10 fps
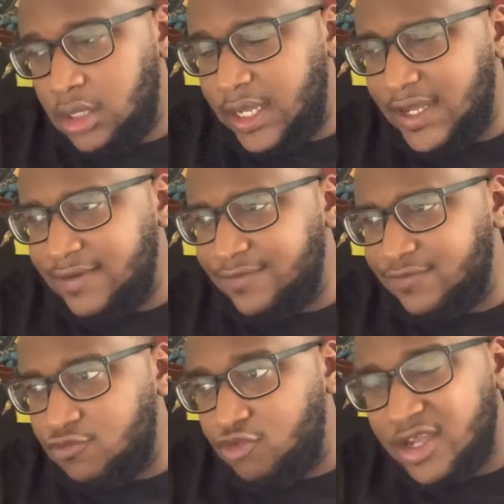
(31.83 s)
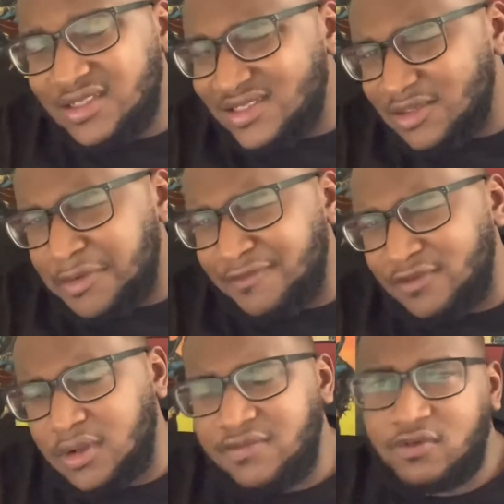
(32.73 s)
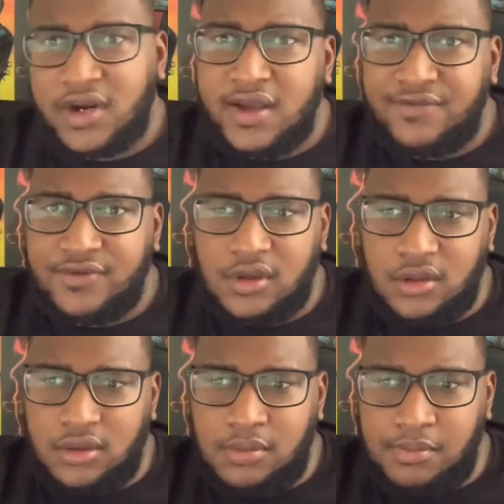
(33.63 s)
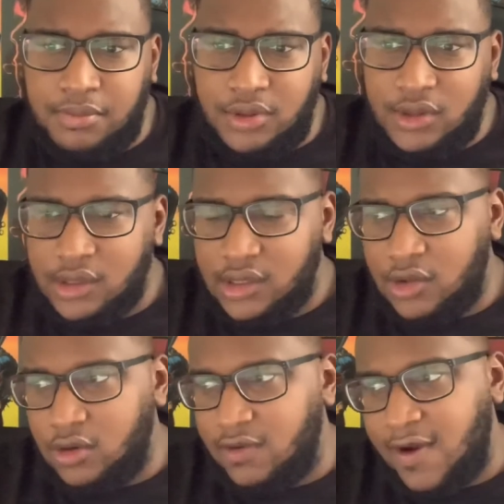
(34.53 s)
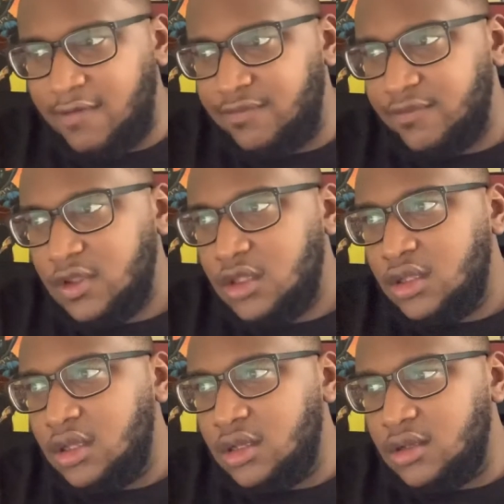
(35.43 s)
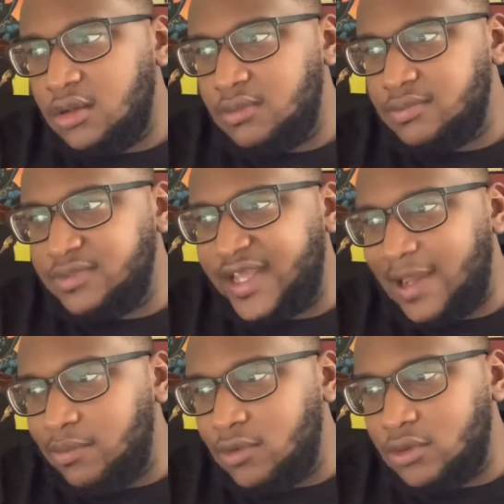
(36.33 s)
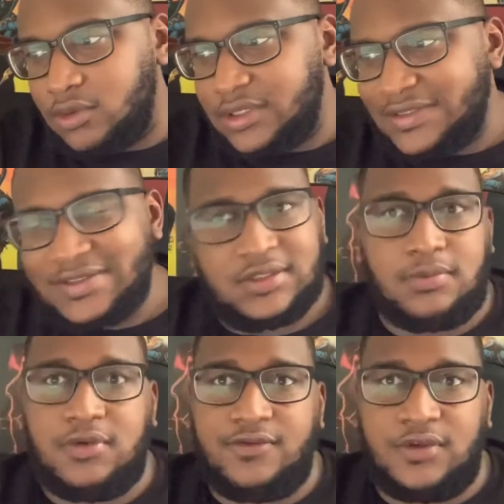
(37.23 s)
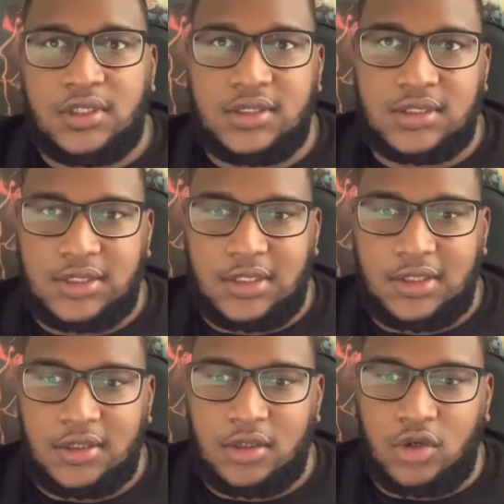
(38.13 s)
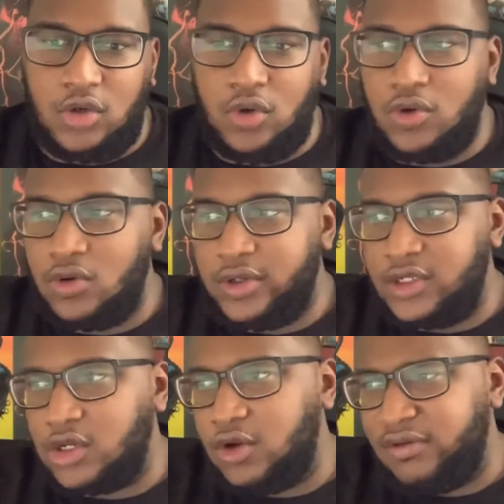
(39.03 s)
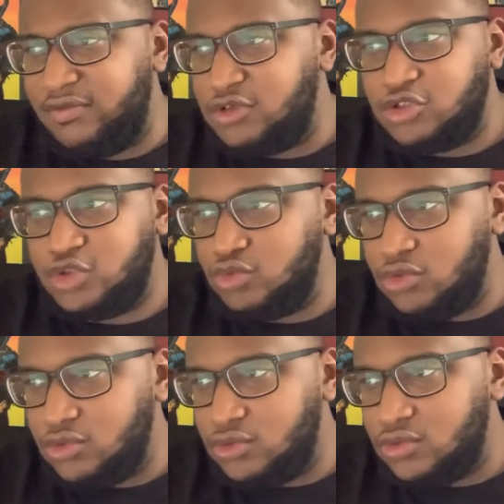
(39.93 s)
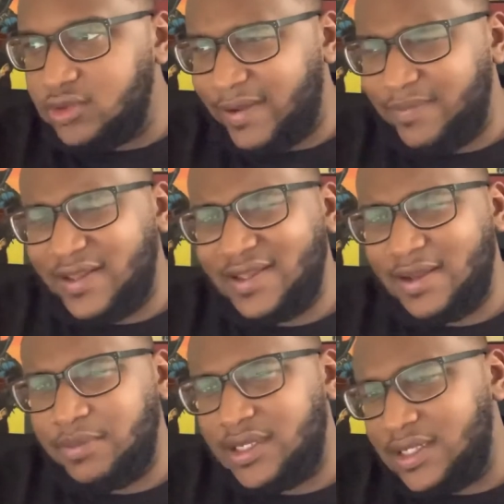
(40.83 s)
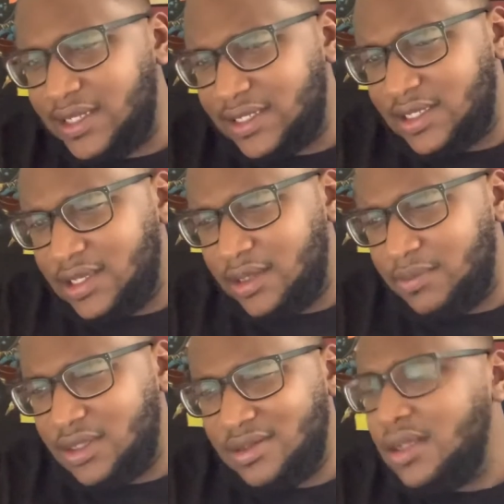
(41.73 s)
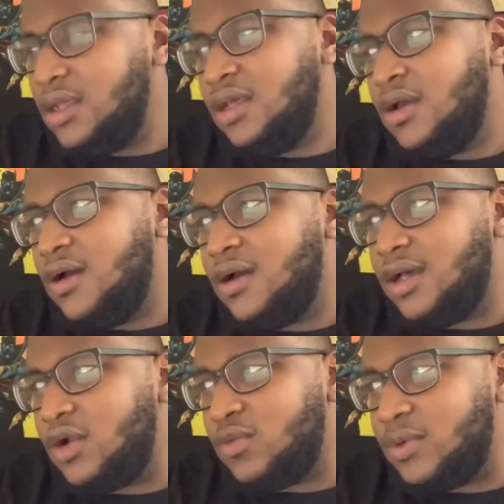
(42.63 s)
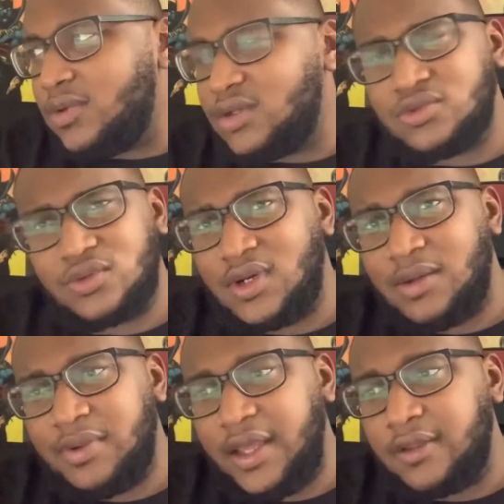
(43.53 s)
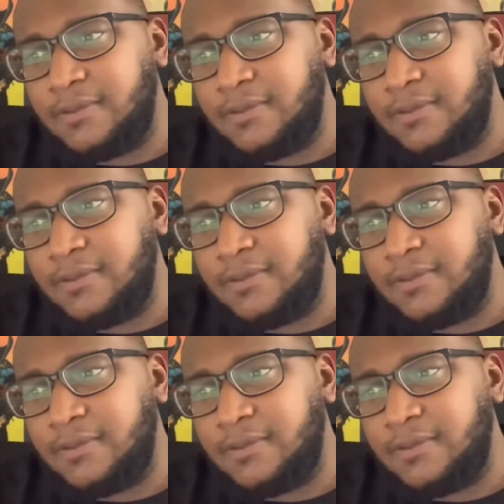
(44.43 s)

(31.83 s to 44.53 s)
I've read some of Lovecraft's book, or I've dabbled in some of his lore, The Call of Cthulhu. I think I played that game, and I don't remember, that was a while back.